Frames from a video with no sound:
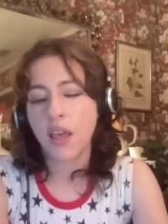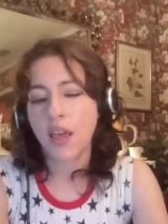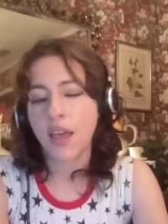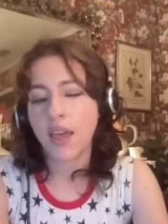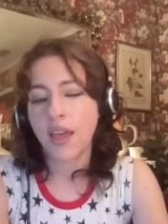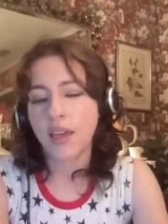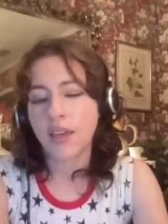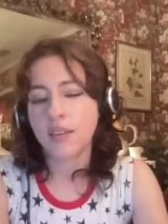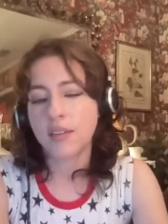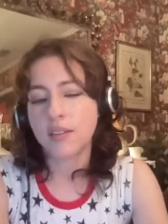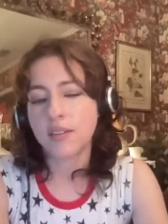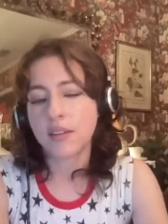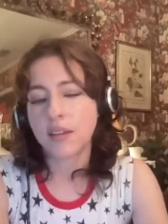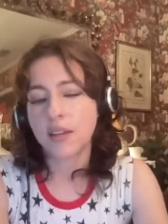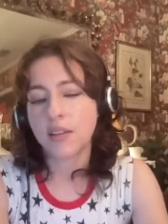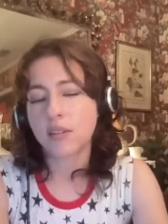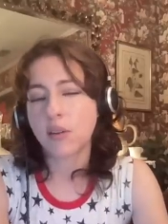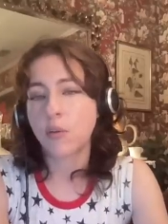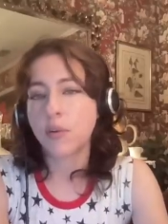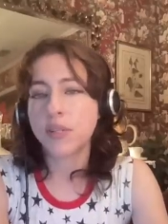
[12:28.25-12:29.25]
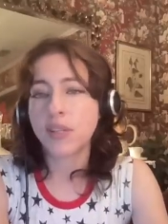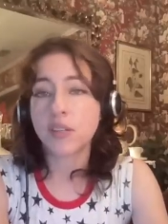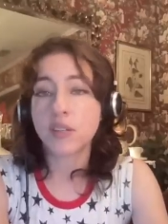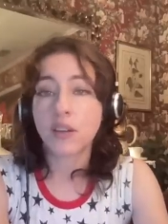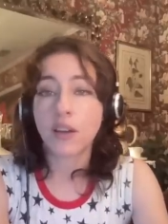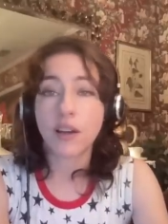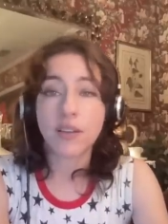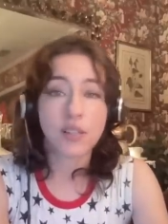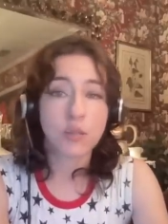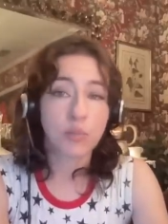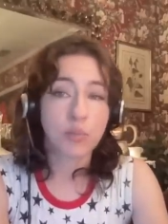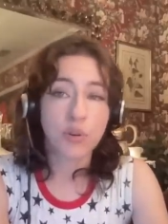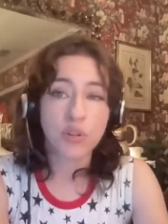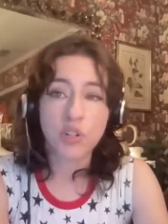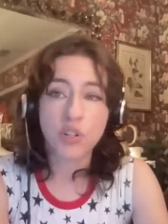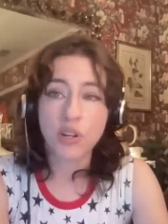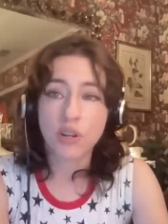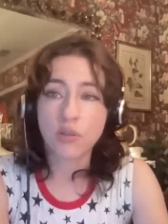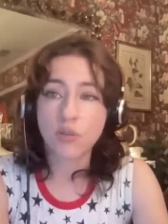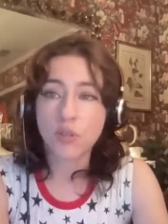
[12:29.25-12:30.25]
And uh, as always, I, I
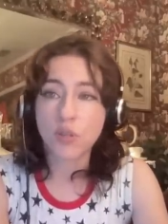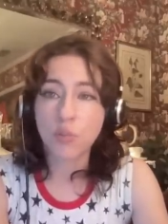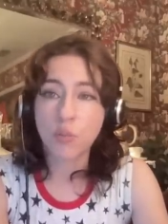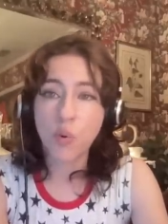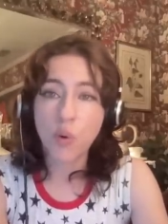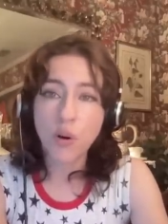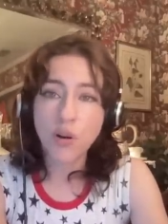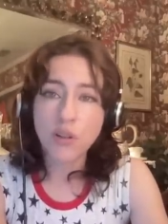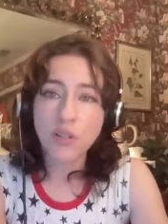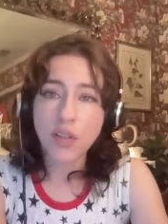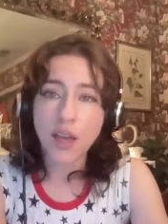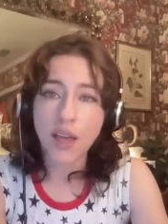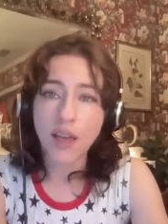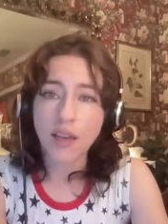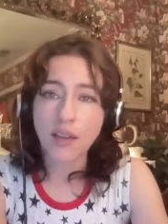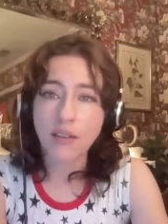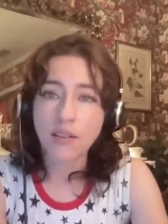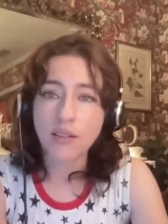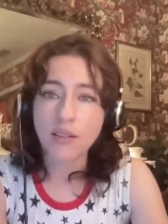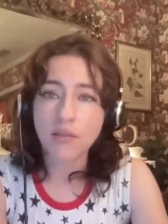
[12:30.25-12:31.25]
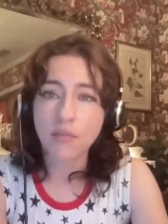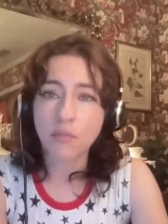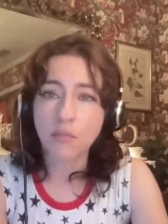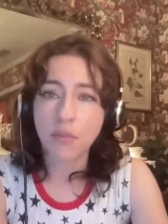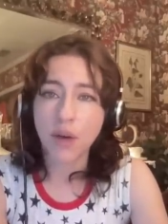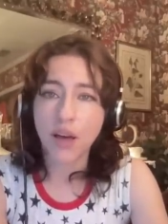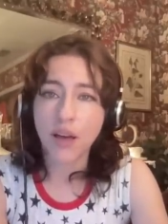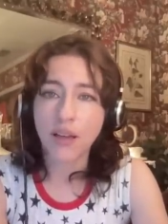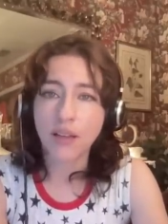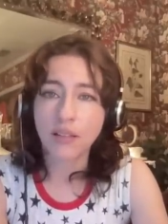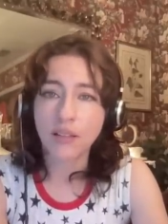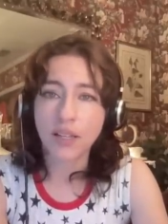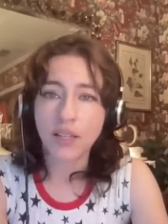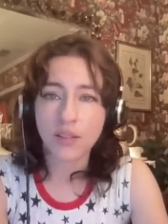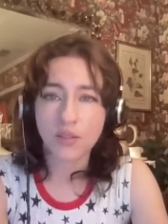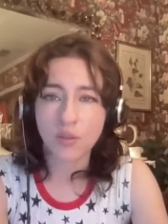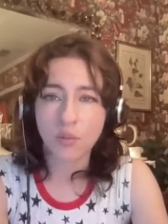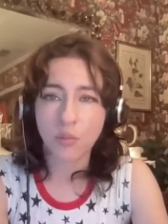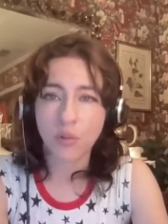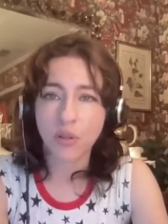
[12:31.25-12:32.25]
appreciate your support, and my
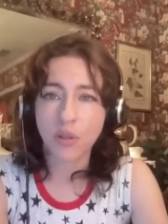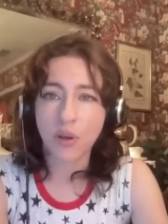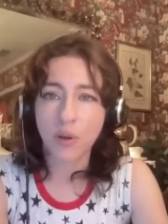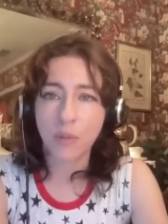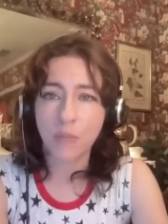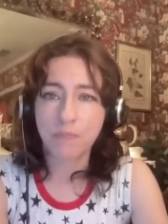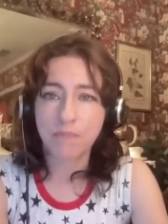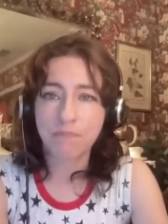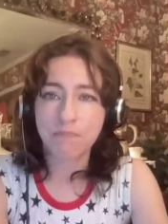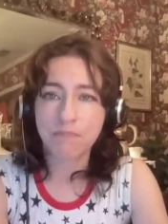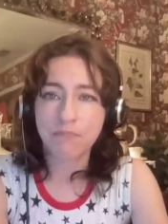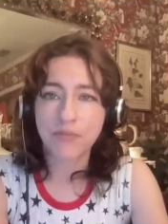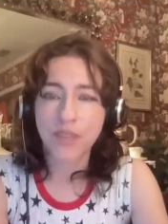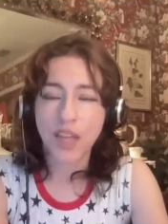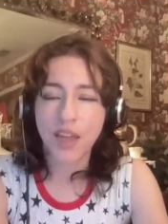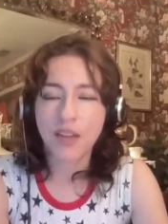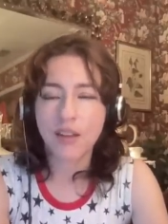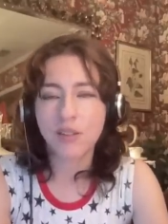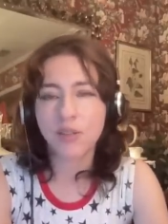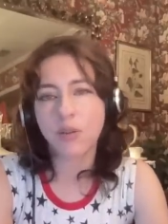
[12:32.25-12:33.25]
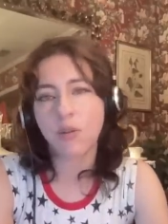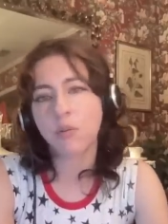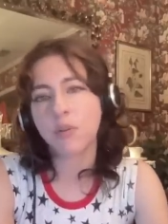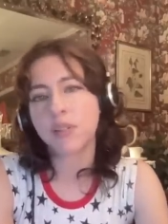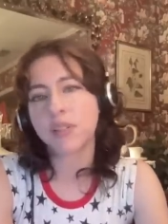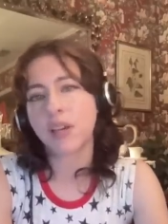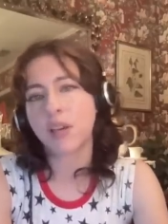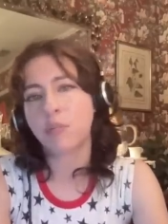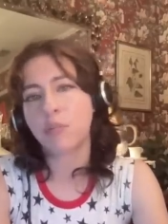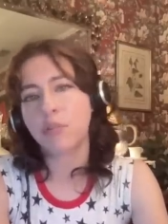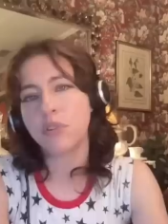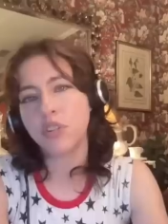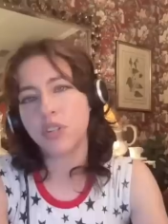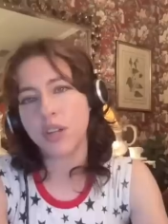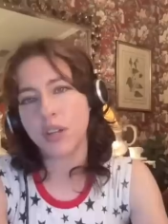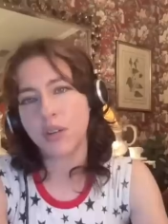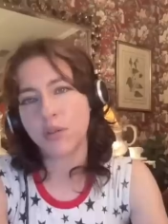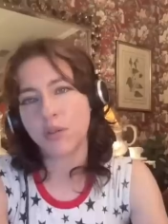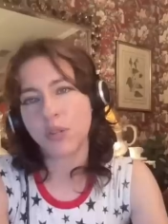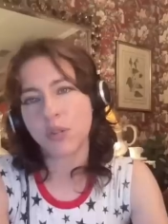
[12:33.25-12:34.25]
links are below. And as always, I
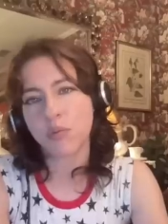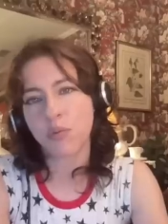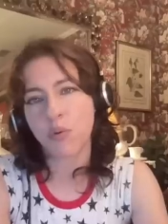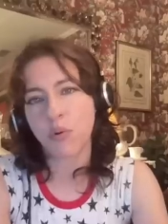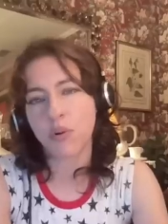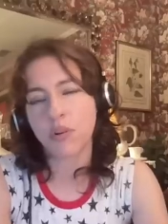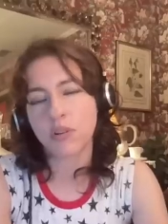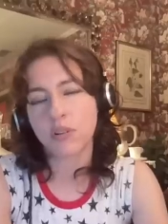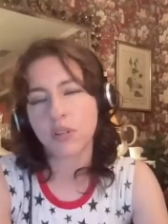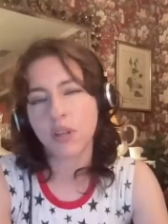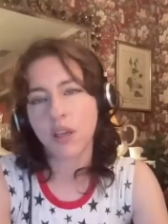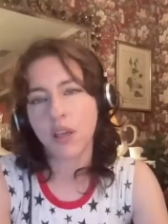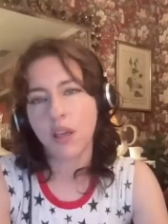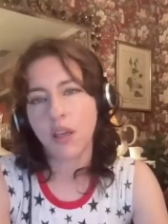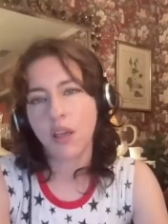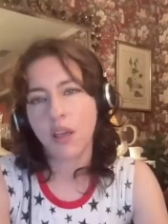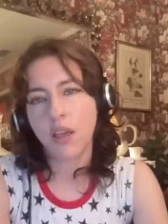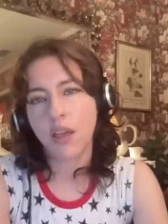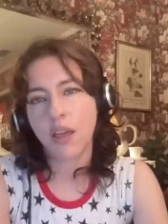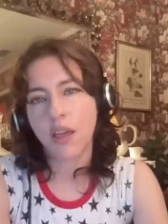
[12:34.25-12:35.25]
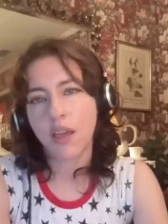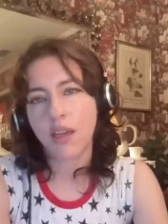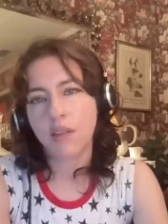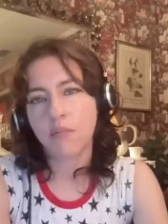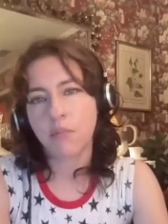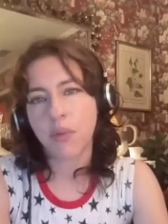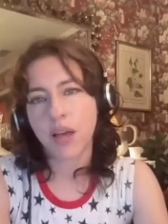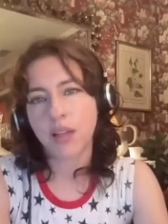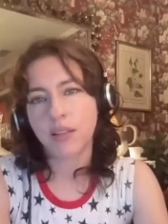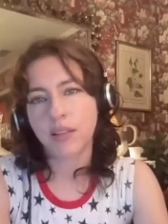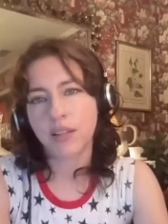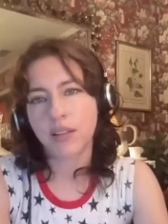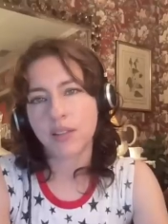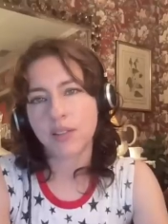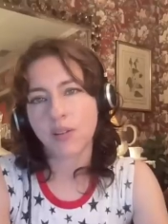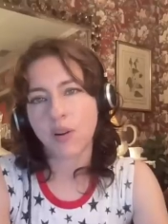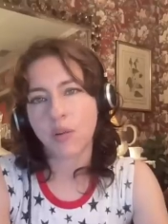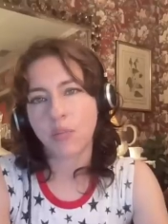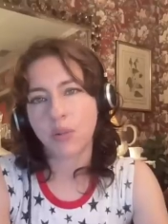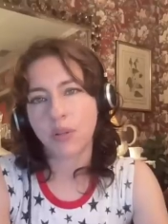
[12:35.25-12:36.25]
appreciate your support, and my links
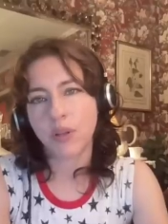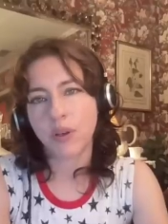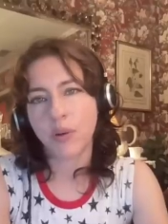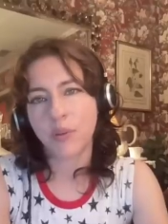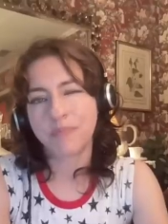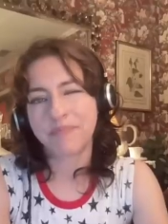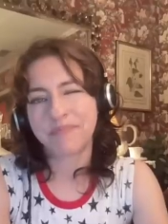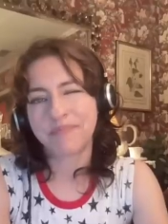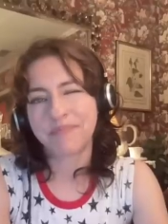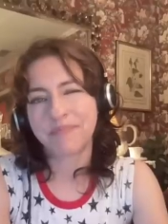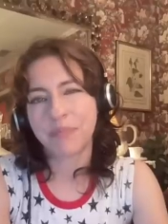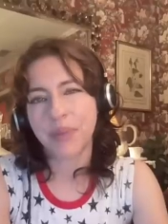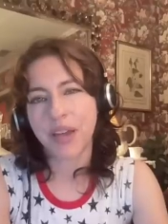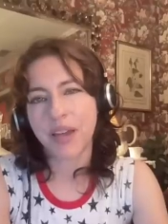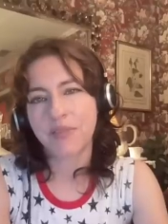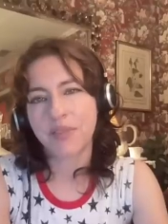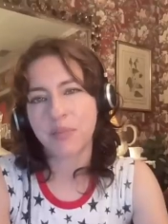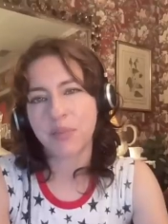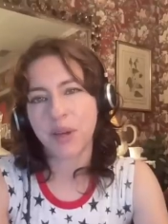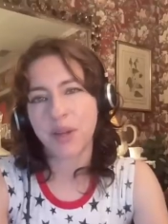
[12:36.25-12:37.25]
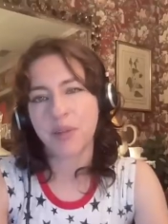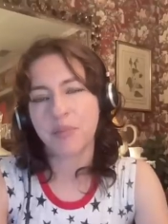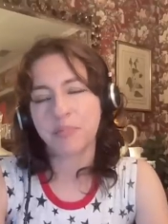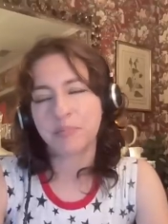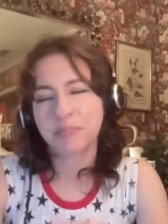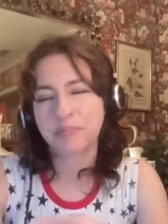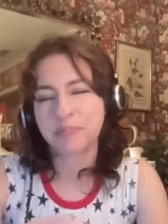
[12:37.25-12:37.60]
are below. Bye, everybody.